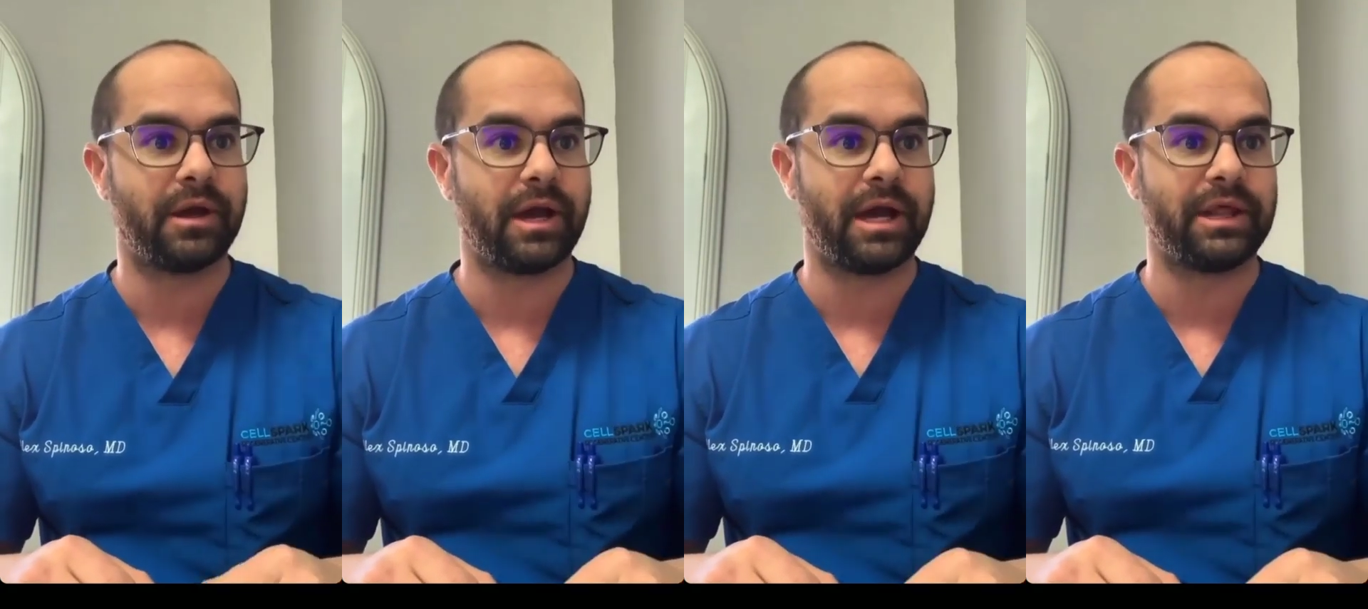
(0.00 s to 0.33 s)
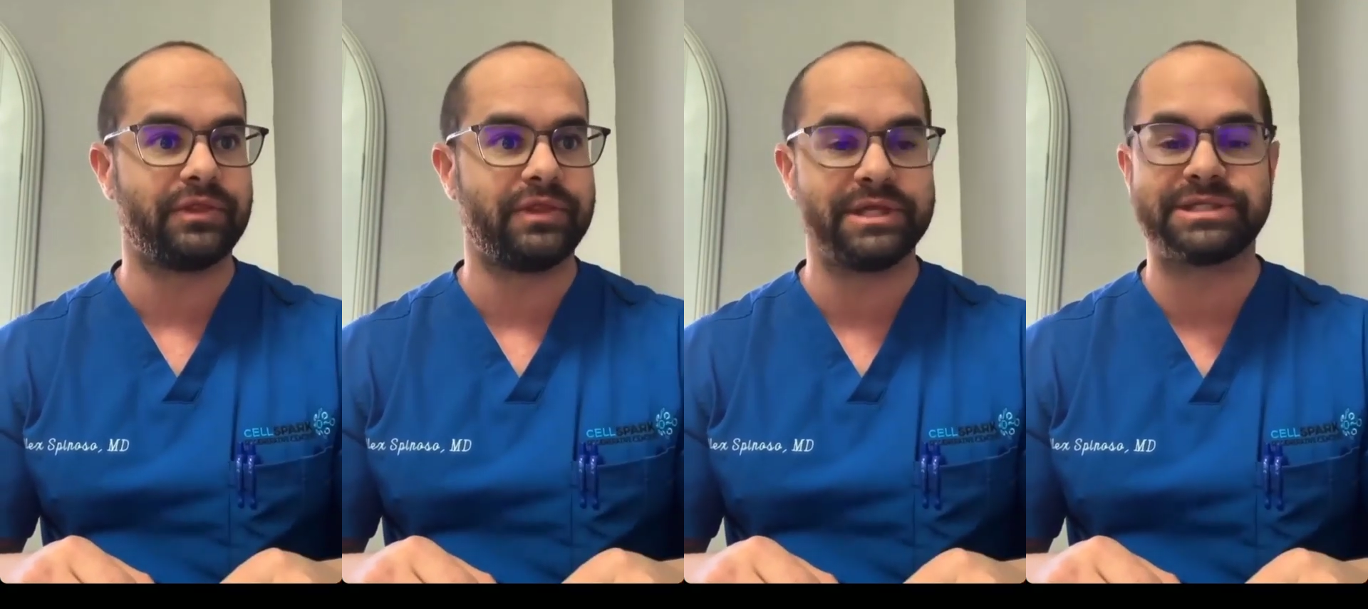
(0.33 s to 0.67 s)

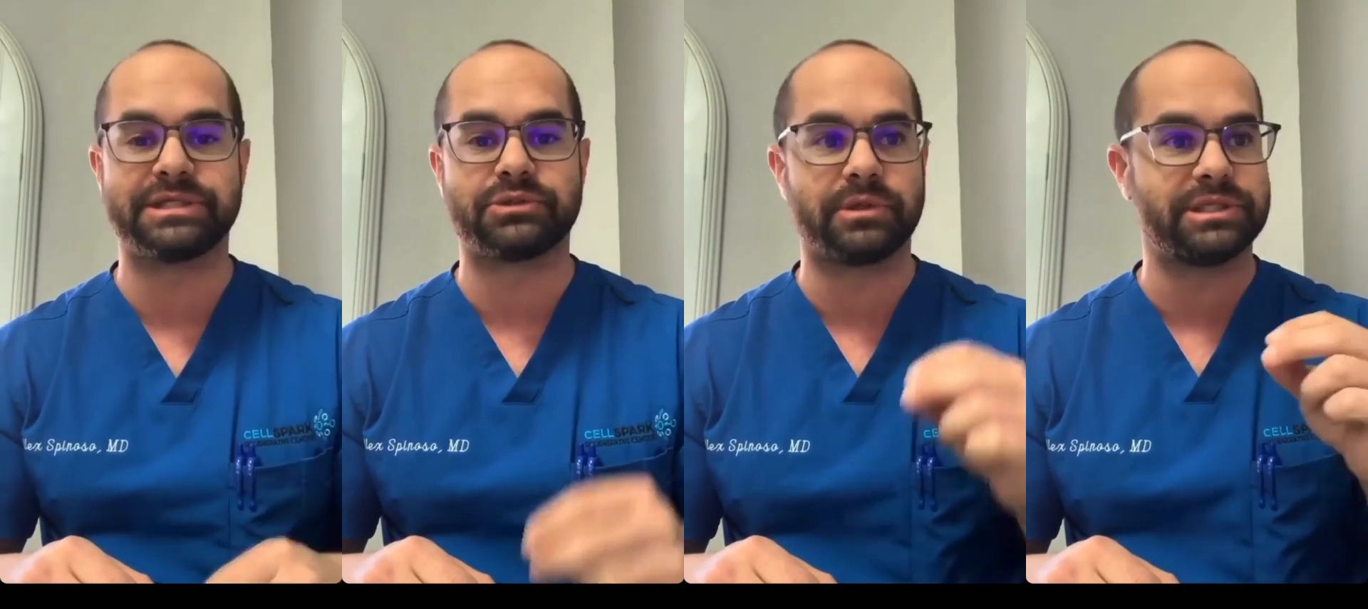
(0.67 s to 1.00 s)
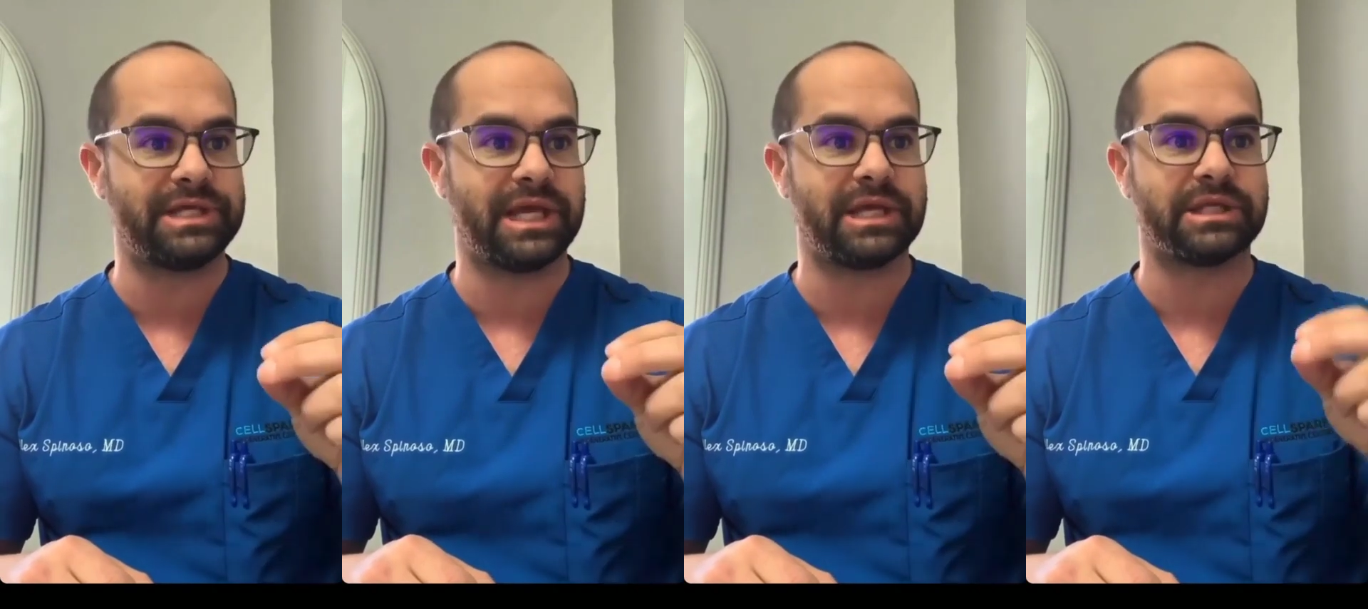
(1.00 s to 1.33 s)
This is
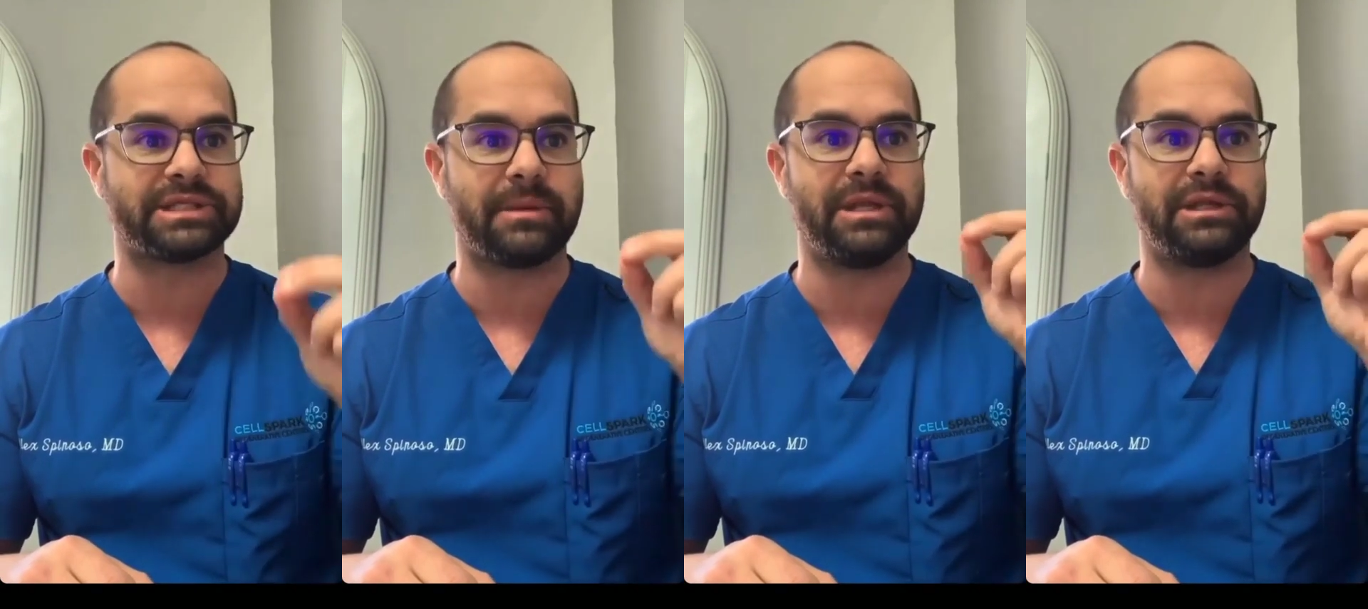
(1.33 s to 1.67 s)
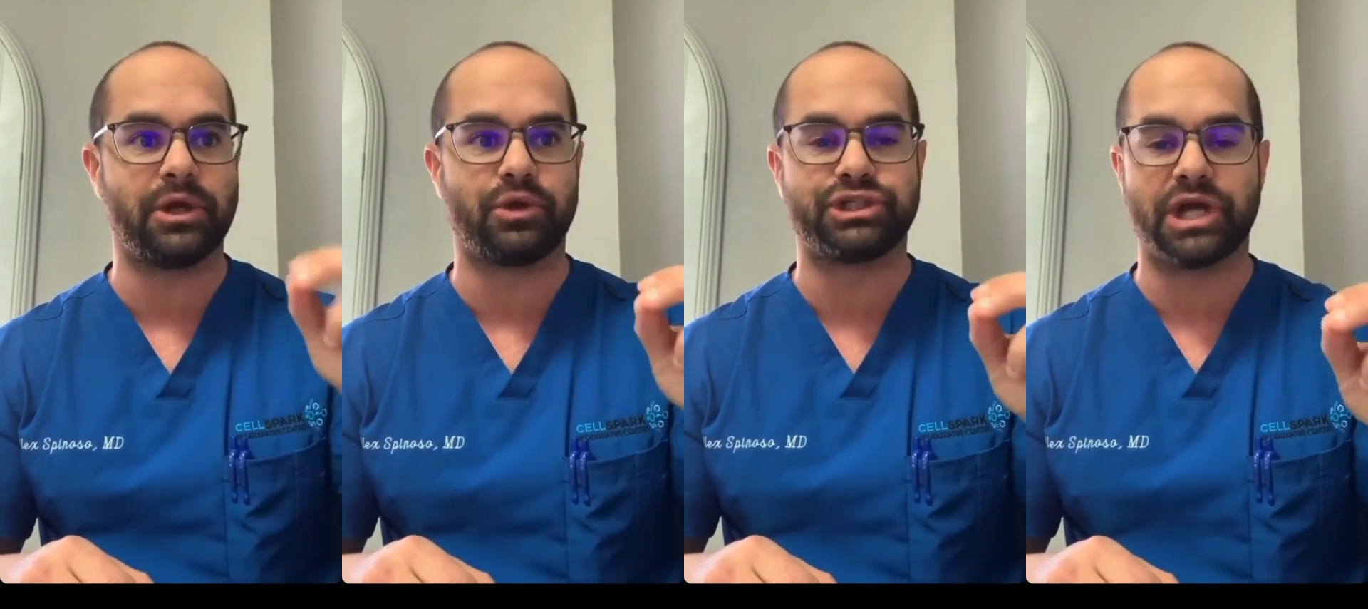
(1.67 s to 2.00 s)
ridiculous. I mean,
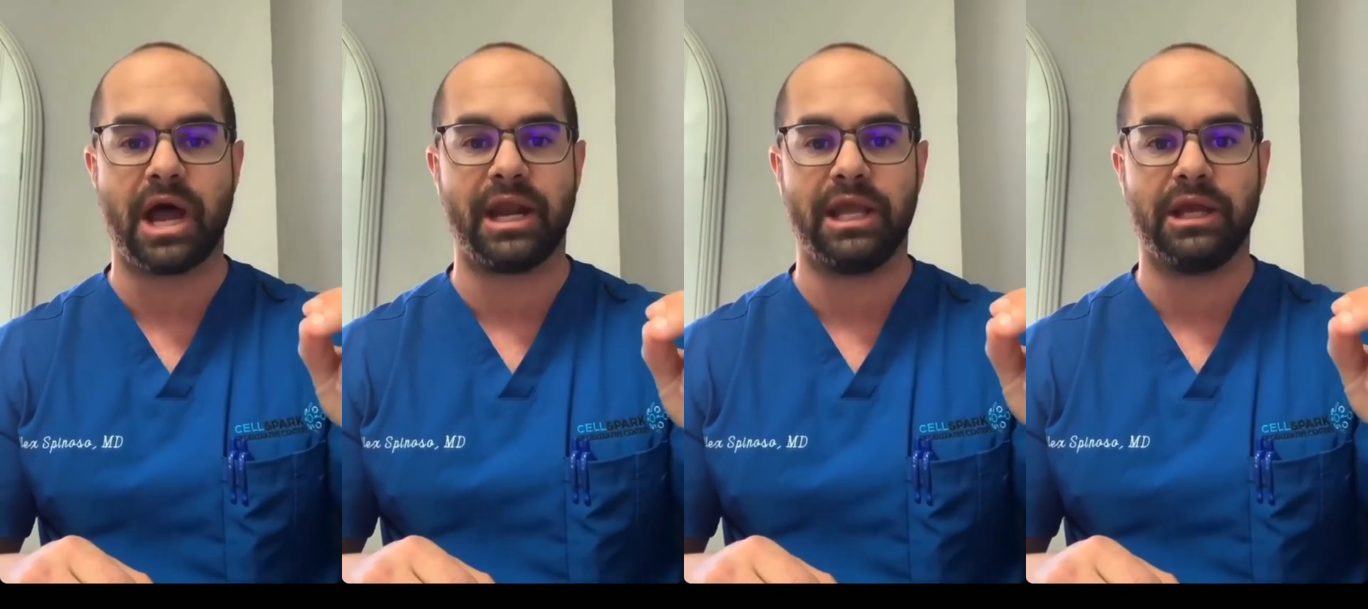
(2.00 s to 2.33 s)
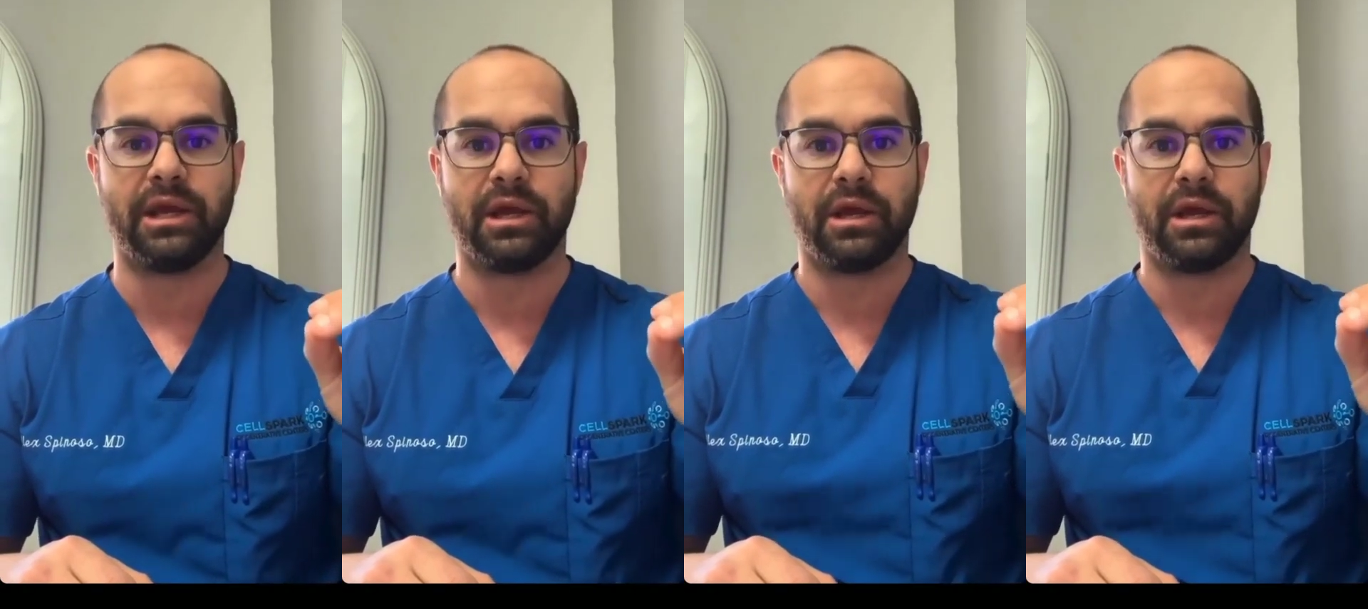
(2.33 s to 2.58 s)
little Johnny,